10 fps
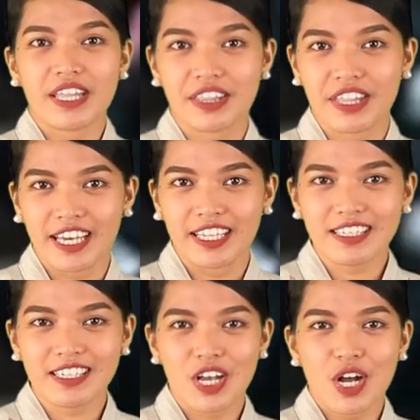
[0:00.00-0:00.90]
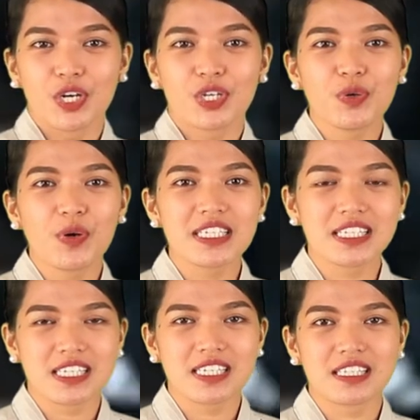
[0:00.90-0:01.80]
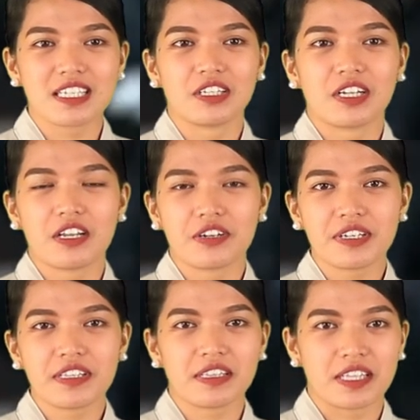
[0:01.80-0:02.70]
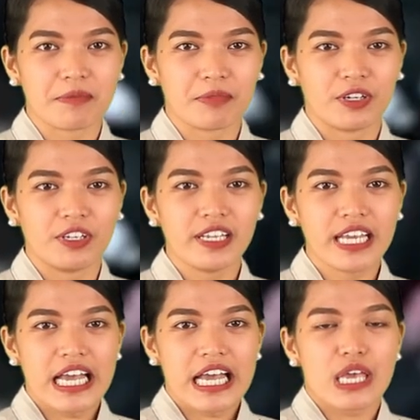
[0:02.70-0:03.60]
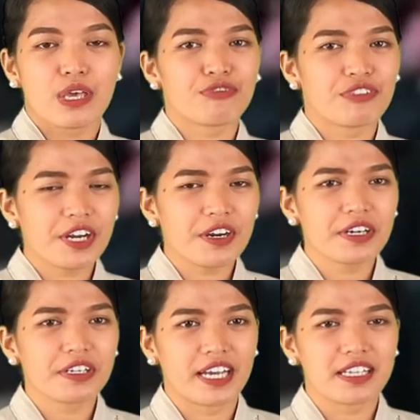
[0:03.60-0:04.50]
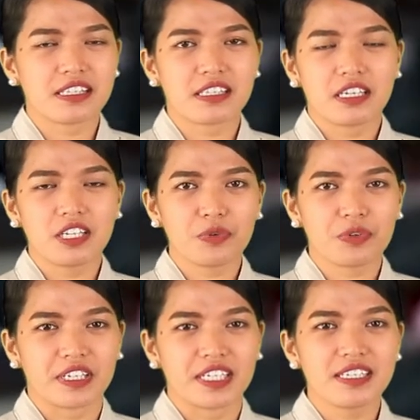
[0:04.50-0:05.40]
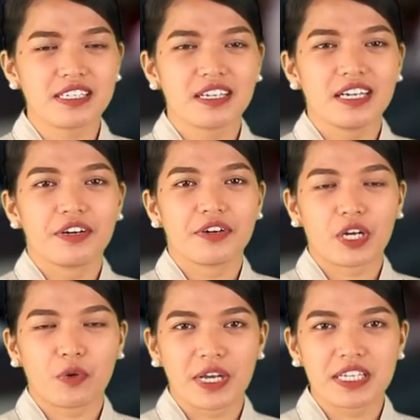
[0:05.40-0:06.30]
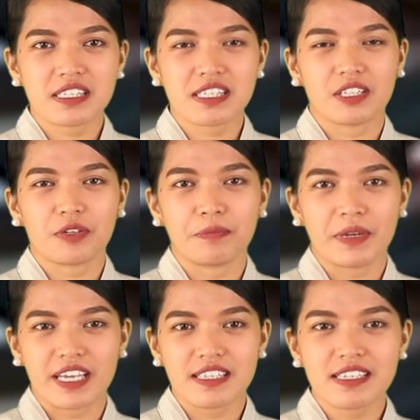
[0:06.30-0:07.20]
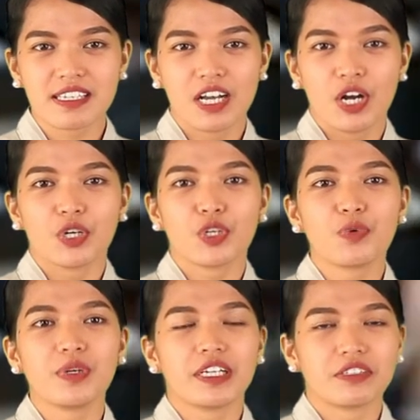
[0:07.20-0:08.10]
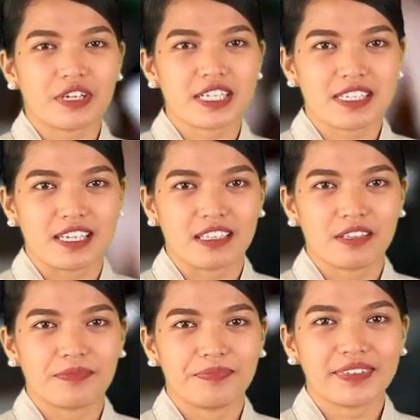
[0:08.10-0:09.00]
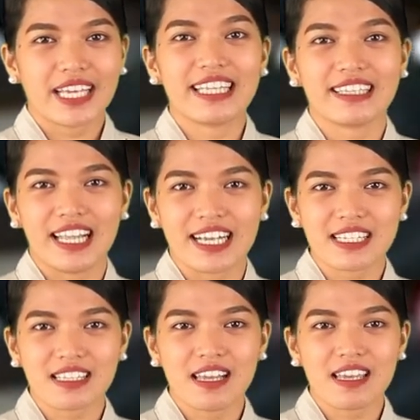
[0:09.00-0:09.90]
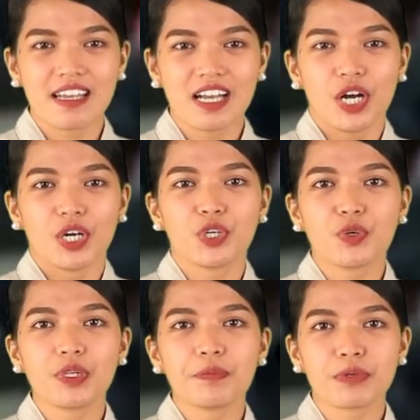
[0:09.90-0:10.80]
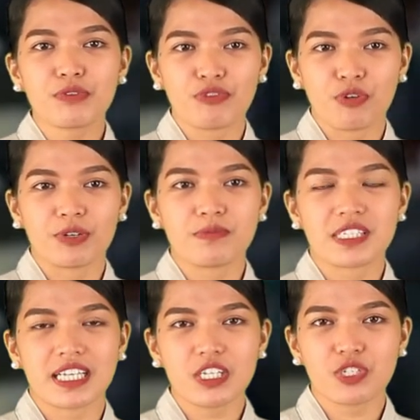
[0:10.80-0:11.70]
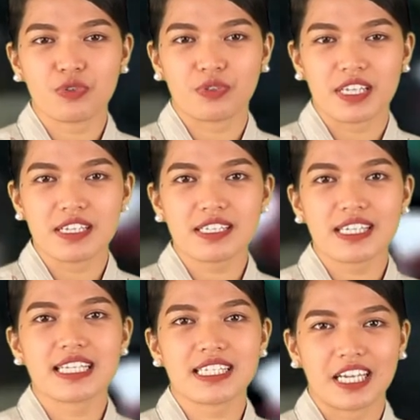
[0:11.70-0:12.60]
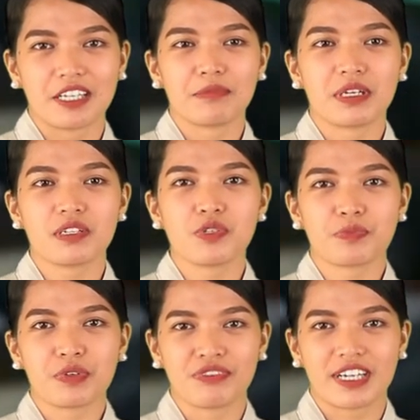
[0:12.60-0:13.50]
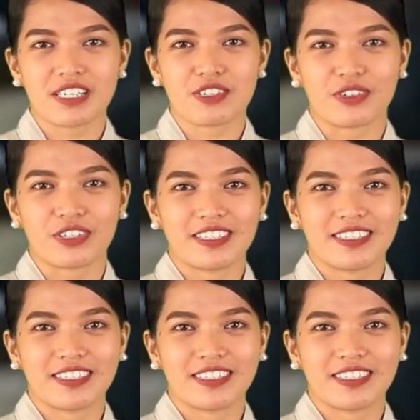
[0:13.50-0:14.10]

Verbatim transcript: And then, you assist in clearing the table. If there are guest inquiries, requests, and complaints, you will address it. And lastly, you will perform side duties assigned by the supervisor.